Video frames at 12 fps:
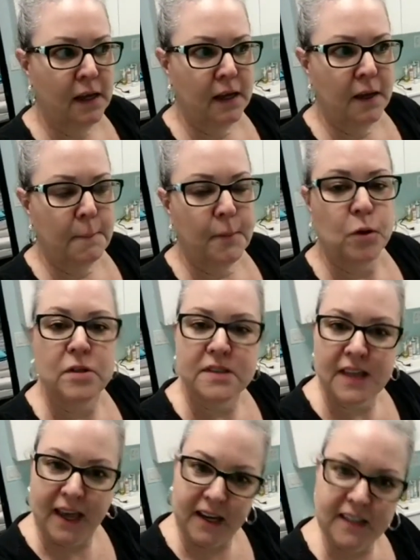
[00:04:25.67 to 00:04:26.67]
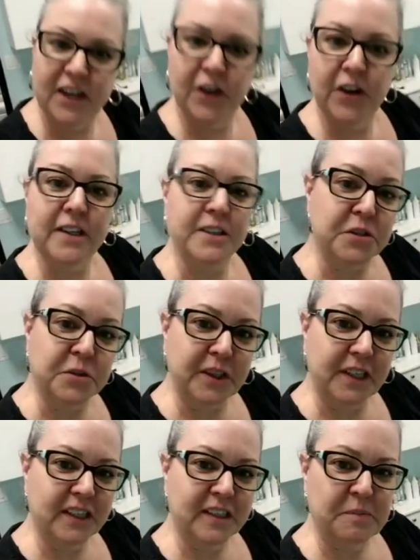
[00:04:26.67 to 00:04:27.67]
most sanitary and serene
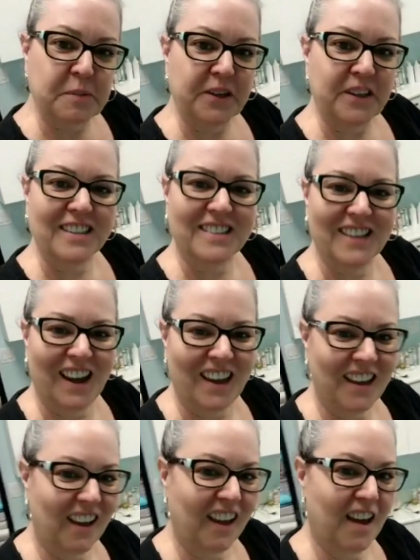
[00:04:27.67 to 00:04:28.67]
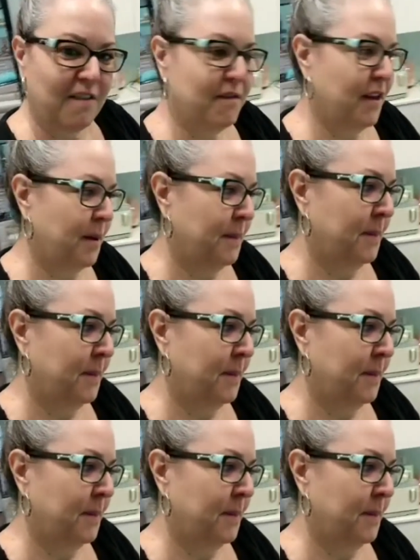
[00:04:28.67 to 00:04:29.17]
experience that I can give them.